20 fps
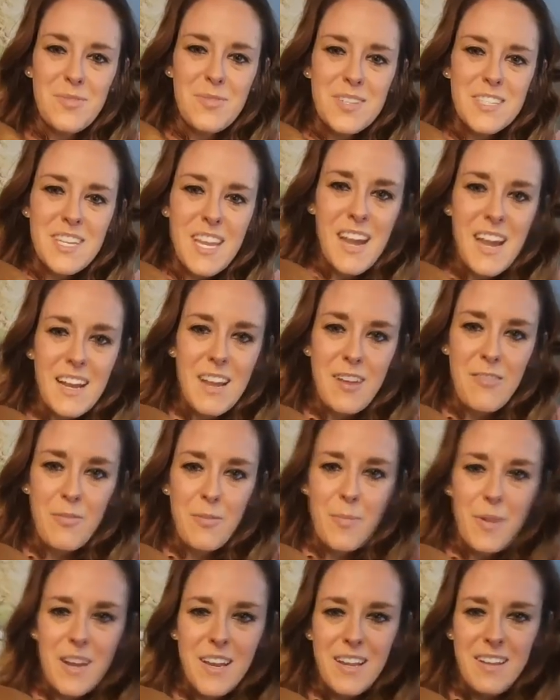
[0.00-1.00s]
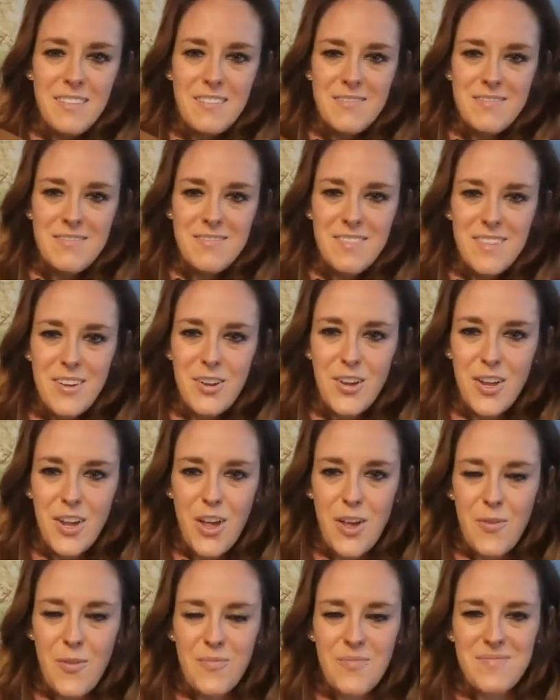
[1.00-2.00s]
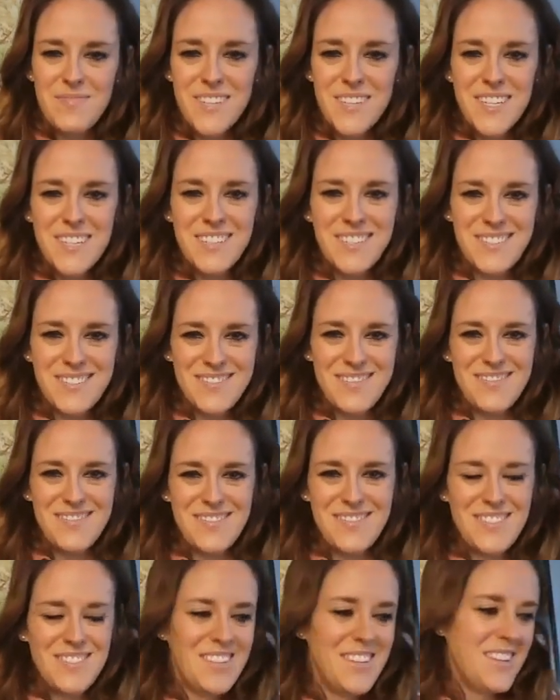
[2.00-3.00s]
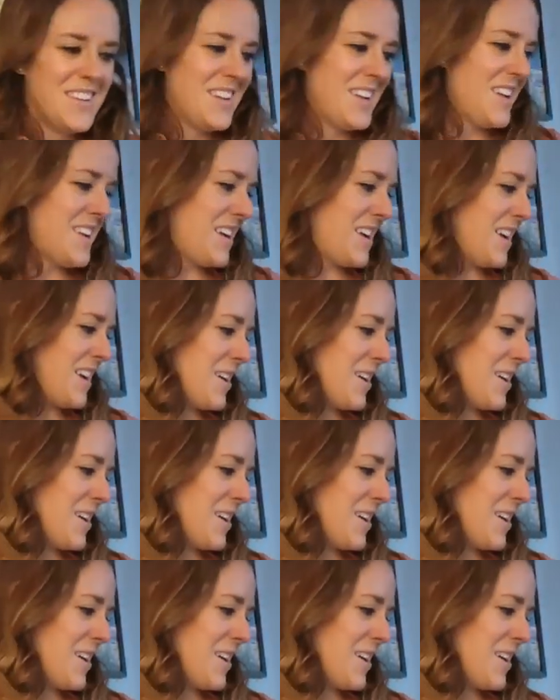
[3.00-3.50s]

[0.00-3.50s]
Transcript: Let's say hi to everybody.